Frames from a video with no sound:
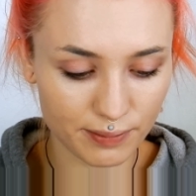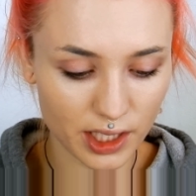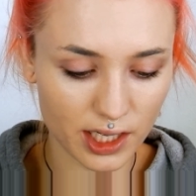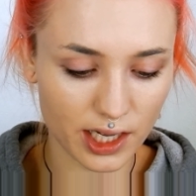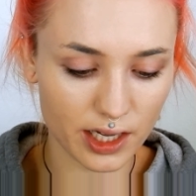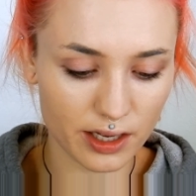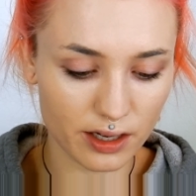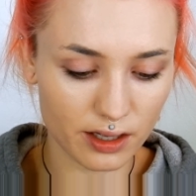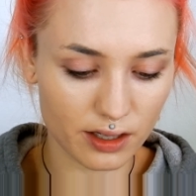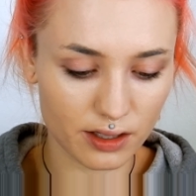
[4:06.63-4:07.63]
I'm going to
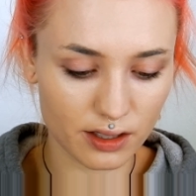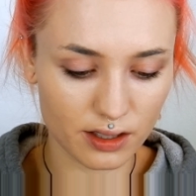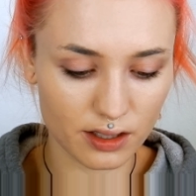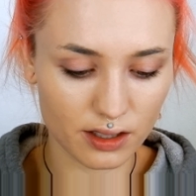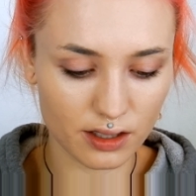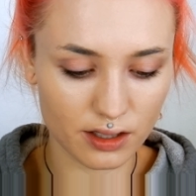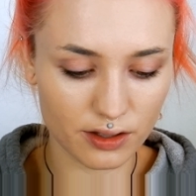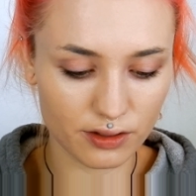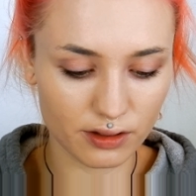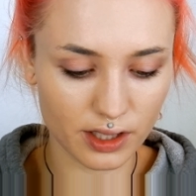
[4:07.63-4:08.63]
add
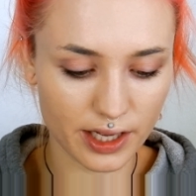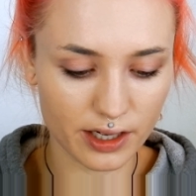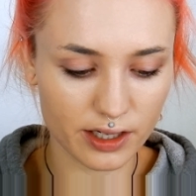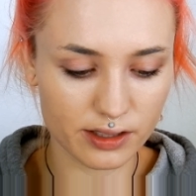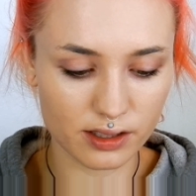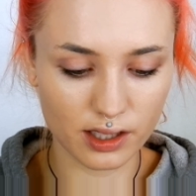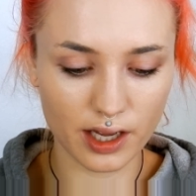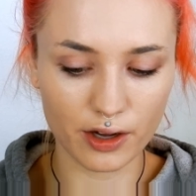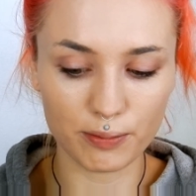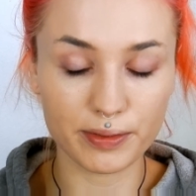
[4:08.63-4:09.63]
another layer and see
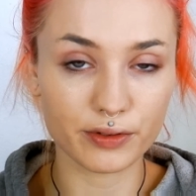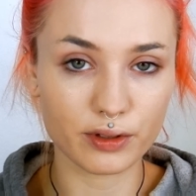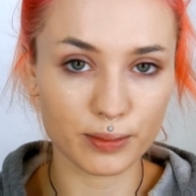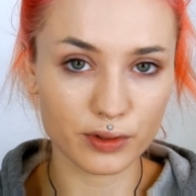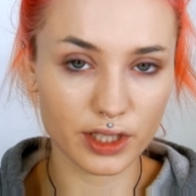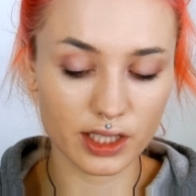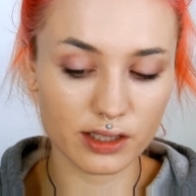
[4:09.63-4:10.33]
how buildable it